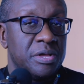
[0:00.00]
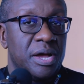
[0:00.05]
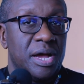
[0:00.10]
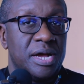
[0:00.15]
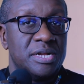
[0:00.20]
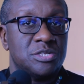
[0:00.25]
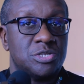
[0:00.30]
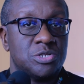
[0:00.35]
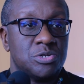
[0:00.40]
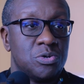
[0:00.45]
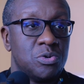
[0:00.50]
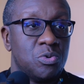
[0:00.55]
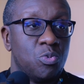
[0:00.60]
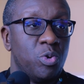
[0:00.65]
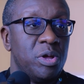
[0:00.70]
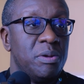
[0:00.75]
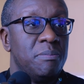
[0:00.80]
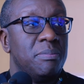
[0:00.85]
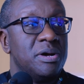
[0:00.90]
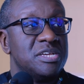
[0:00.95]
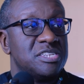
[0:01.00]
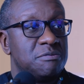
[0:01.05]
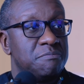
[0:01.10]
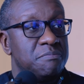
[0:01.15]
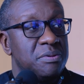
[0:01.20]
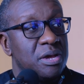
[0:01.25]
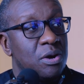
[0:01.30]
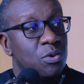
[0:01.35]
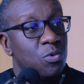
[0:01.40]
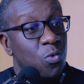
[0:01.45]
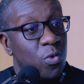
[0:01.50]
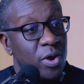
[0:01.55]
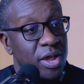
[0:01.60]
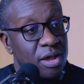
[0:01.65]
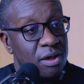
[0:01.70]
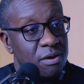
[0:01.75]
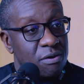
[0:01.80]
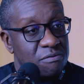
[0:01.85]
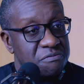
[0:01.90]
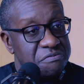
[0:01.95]
And so we must be
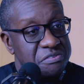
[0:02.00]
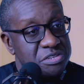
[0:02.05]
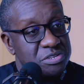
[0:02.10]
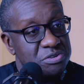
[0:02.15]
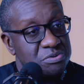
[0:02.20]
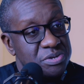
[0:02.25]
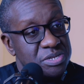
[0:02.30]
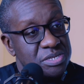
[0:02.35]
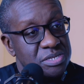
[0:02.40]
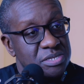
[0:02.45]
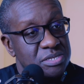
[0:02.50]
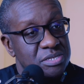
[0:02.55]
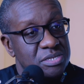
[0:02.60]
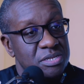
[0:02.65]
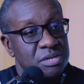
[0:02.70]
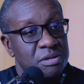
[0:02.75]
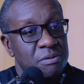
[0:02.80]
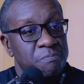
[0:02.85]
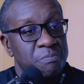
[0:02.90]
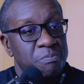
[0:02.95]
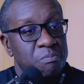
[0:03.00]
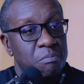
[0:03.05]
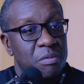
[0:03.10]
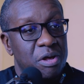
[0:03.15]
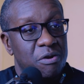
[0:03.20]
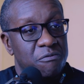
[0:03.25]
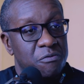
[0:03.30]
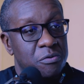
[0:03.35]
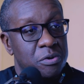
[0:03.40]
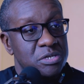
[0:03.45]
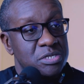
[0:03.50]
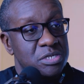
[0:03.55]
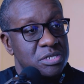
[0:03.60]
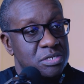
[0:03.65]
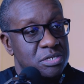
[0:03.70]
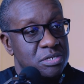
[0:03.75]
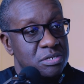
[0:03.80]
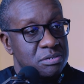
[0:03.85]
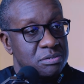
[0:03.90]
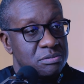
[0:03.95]
aware of these risks. But of
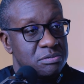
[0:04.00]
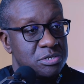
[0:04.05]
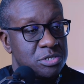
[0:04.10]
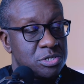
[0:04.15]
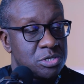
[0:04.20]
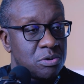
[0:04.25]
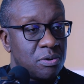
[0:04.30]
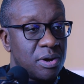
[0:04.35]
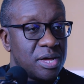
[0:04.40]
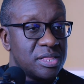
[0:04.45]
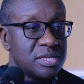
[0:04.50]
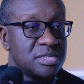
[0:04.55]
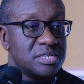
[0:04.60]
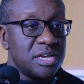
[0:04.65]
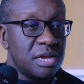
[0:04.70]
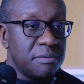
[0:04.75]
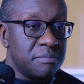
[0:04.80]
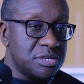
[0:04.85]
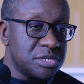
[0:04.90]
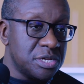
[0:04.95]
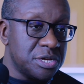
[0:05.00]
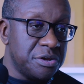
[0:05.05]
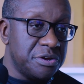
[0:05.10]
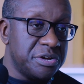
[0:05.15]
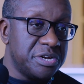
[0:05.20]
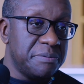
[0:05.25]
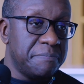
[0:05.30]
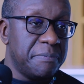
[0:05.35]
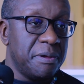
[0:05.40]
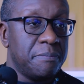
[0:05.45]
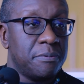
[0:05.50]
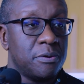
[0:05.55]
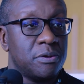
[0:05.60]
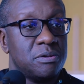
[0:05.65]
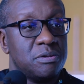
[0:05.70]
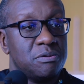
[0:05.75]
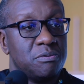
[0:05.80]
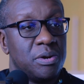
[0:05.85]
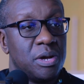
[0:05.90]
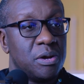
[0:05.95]
course, so are the cybersecurity people.
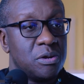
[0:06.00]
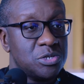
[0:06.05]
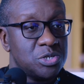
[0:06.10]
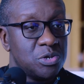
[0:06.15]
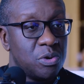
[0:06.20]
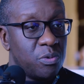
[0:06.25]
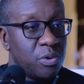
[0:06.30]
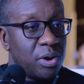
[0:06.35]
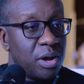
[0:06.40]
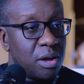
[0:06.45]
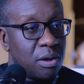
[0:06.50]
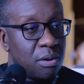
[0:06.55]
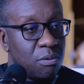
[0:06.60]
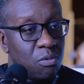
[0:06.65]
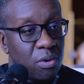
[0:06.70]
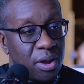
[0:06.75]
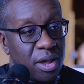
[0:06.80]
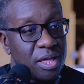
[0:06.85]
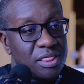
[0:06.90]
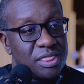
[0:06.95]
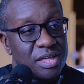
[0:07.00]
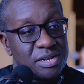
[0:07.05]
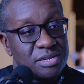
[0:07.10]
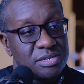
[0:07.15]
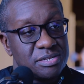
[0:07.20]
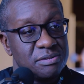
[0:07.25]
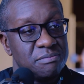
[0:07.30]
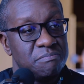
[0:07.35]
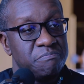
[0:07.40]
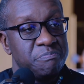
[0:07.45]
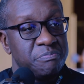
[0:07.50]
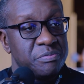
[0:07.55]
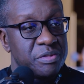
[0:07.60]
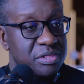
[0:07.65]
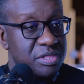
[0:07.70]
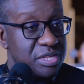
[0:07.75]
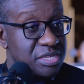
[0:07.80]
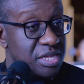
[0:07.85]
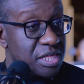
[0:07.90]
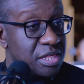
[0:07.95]
We're also aware that
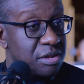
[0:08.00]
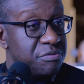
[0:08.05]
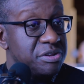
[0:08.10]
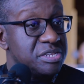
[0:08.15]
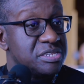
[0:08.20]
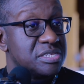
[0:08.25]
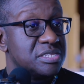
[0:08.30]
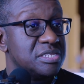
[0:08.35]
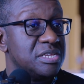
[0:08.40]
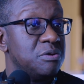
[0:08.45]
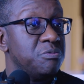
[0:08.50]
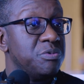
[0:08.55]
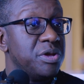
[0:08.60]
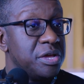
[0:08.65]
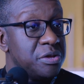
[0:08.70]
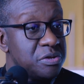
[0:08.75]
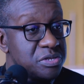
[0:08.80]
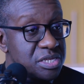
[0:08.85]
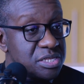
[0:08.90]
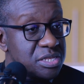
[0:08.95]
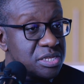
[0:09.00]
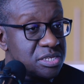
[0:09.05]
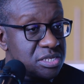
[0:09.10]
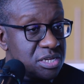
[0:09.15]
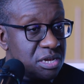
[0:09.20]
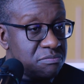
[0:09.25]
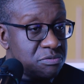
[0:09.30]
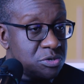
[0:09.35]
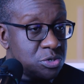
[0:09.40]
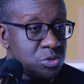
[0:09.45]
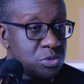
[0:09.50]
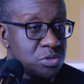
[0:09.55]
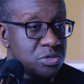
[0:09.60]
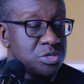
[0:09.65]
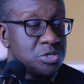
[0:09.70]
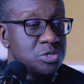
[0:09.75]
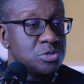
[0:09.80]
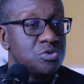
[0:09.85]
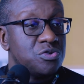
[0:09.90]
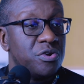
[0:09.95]
these are the risks, and we are using the same
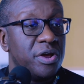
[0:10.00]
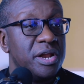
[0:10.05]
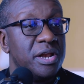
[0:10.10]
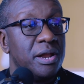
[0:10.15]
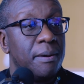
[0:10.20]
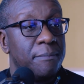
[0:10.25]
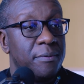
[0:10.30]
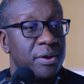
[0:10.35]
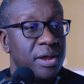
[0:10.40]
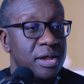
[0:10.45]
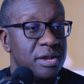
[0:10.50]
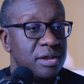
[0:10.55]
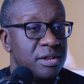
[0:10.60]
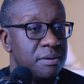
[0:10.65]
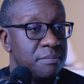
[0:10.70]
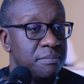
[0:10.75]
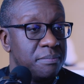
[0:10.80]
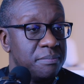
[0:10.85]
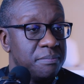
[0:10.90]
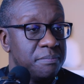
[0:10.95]
tools to try and apprehend them.